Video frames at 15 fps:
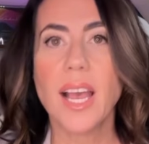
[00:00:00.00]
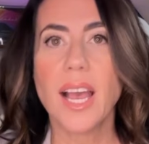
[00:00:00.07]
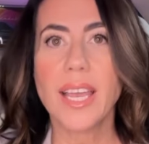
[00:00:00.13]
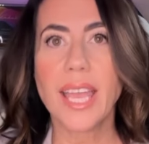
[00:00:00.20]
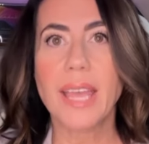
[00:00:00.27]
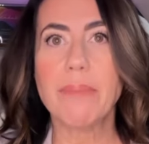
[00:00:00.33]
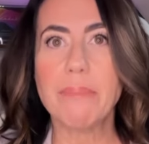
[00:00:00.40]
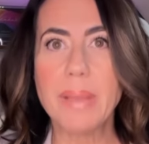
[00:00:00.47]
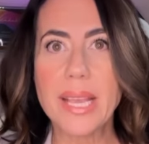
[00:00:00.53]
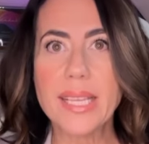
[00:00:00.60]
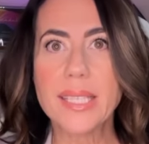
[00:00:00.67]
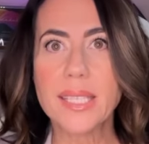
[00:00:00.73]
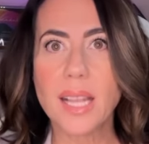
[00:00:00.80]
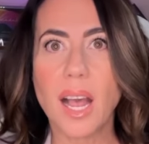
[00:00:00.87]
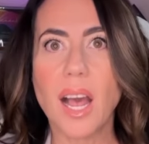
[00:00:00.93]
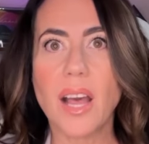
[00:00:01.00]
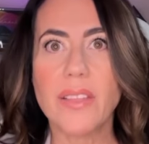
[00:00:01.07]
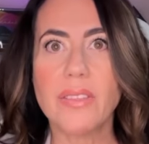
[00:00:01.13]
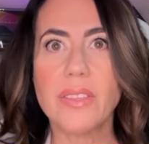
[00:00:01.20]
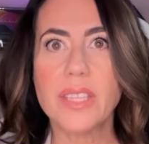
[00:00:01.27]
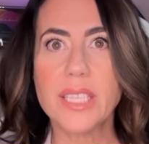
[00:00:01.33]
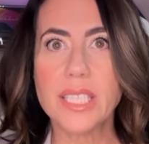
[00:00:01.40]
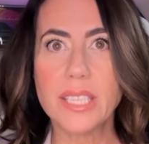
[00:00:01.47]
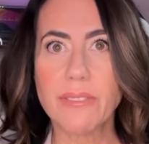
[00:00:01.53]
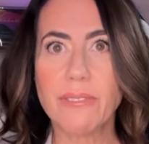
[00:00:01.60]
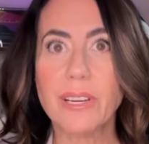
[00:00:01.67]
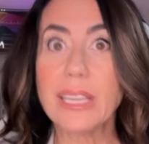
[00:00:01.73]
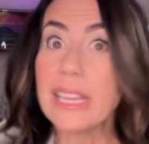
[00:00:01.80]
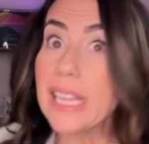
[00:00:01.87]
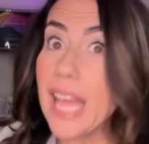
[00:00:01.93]
Again, based on the
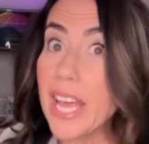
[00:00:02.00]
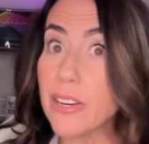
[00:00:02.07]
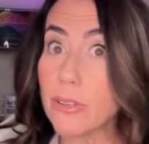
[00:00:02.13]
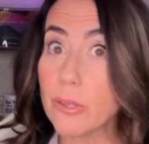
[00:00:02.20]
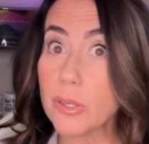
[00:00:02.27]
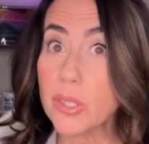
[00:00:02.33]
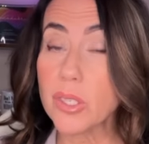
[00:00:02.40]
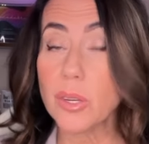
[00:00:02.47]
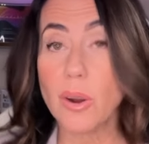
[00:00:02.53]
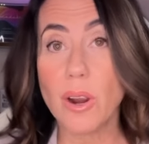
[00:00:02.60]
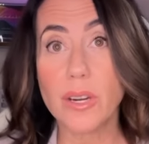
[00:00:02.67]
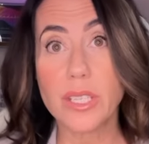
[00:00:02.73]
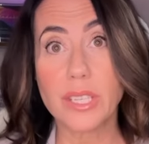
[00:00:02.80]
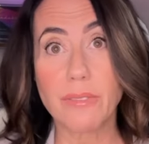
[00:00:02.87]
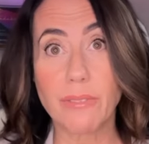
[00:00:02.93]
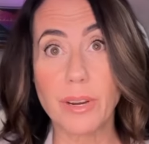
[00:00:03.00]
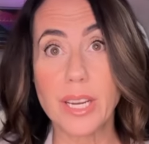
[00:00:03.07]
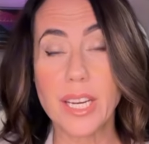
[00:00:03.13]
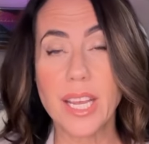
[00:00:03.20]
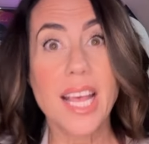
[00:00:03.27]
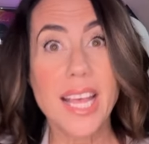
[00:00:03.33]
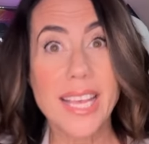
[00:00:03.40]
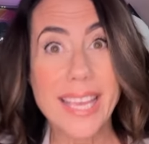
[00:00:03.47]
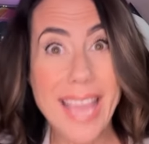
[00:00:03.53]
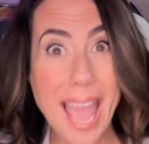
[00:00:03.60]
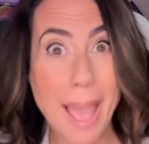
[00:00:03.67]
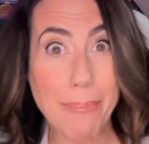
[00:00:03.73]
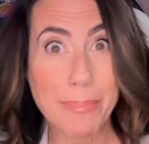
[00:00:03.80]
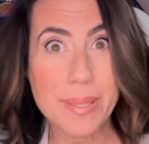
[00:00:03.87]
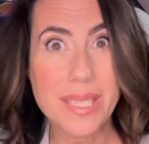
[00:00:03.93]
different letters, there are different
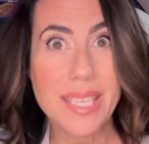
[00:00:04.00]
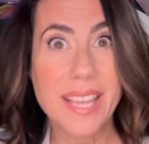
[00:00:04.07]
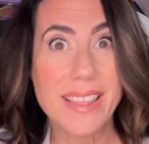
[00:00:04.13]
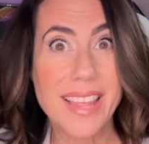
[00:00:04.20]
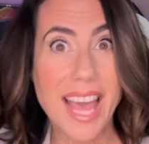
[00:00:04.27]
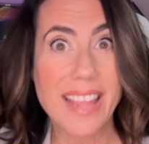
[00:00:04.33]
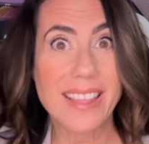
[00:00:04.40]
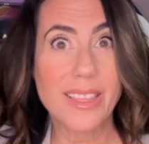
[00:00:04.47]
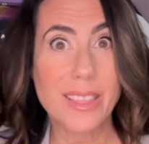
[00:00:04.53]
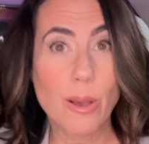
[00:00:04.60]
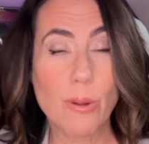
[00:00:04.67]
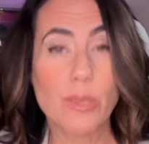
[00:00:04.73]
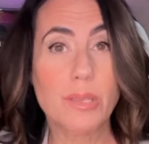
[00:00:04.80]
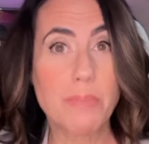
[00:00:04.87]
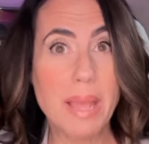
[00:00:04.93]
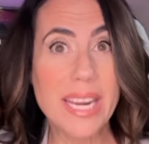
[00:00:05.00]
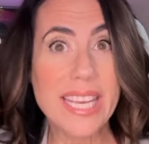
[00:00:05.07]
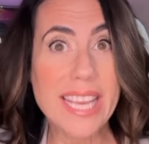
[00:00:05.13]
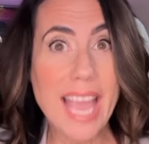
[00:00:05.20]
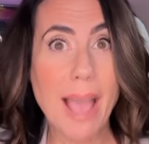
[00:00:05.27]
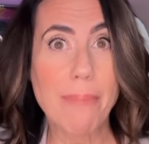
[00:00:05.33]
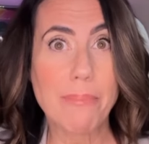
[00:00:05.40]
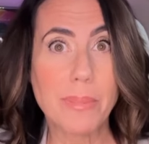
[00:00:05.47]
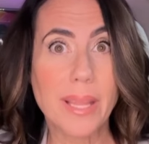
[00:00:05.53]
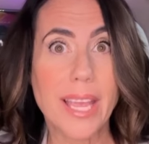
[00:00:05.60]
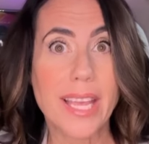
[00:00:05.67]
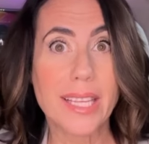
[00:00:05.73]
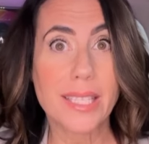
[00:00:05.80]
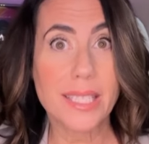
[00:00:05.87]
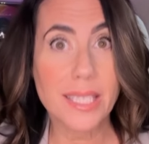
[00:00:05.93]
gaps that those Medigap
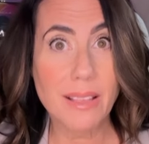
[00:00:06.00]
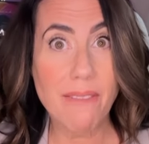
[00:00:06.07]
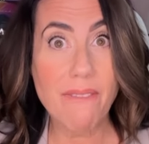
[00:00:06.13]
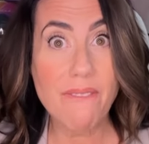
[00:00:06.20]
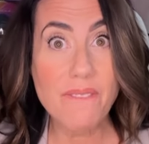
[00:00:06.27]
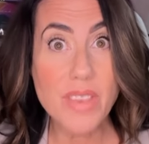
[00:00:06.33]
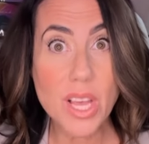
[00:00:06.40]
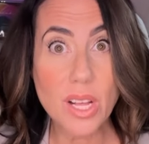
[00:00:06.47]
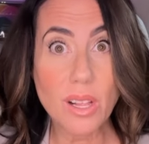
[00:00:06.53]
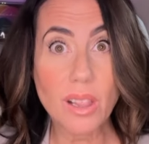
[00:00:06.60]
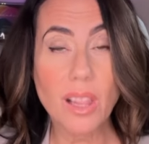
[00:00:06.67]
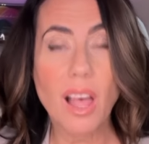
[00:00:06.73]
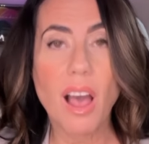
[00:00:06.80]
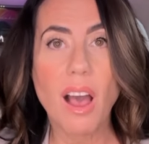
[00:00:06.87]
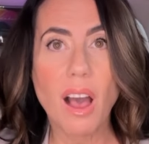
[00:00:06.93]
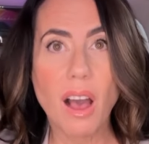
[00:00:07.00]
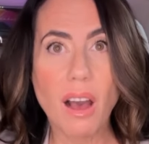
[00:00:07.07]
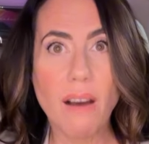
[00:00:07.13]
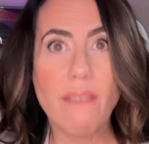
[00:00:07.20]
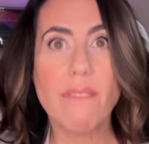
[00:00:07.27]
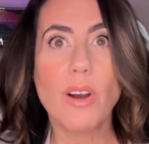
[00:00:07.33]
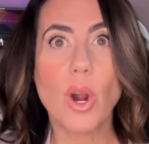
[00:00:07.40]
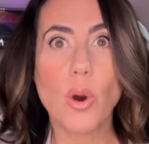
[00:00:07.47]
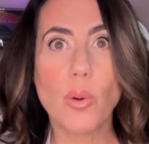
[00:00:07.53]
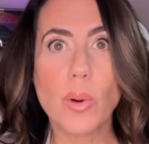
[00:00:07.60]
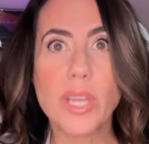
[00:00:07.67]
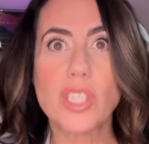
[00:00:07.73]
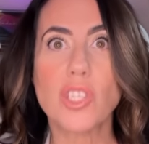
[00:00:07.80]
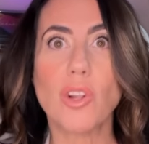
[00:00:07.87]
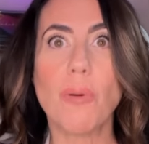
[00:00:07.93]
plans fill of
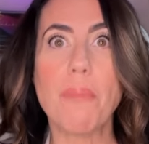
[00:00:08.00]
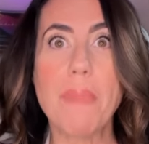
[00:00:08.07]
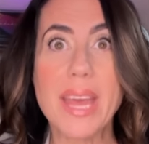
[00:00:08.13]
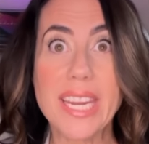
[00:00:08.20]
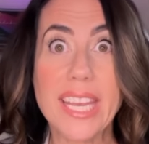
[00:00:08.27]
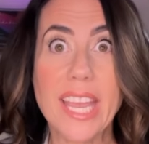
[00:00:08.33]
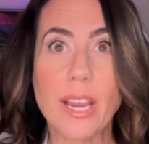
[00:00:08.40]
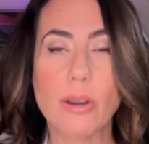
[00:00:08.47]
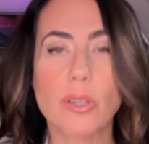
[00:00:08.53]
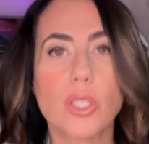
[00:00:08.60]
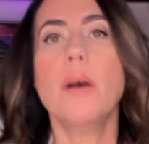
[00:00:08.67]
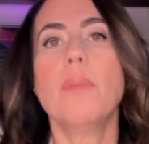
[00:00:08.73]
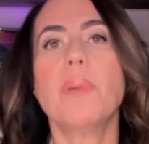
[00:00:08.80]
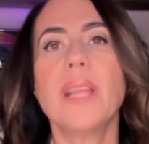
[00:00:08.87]
original Medicare's.